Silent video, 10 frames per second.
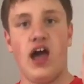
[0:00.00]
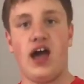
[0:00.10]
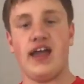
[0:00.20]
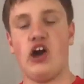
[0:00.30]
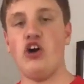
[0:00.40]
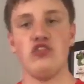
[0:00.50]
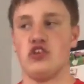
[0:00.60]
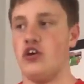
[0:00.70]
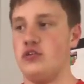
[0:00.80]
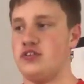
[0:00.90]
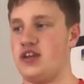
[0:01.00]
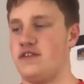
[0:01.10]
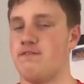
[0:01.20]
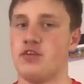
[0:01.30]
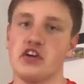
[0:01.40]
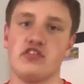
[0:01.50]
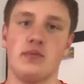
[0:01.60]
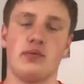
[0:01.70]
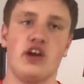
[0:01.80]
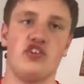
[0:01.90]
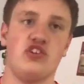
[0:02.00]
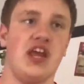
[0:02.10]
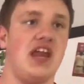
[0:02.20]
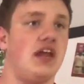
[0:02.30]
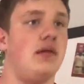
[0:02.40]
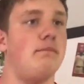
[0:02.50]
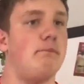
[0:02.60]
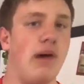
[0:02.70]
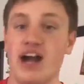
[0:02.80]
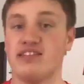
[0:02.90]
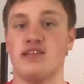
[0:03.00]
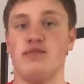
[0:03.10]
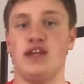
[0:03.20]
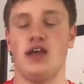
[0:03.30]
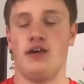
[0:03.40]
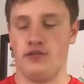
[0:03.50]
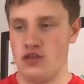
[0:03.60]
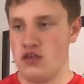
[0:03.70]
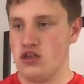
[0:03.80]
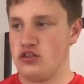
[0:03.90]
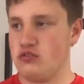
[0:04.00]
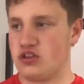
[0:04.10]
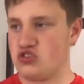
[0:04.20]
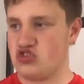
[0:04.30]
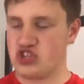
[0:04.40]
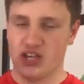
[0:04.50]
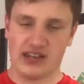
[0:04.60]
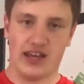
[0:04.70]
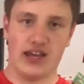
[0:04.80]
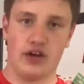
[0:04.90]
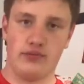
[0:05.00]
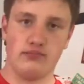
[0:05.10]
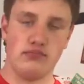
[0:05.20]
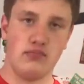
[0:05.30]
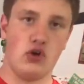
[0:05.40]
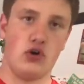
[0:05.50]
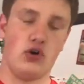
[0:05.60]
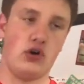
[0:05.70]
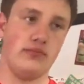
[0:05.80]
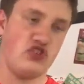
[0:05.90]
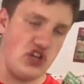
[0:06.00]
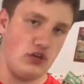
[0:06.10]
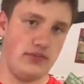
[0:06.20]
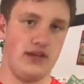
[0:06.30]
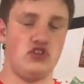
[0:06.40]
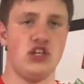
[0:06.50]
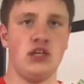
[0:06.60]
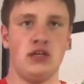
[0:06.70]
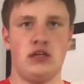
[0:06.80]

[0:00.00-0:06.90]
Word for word: I also did a first impression and unboxing video. You can check that out on my channel page.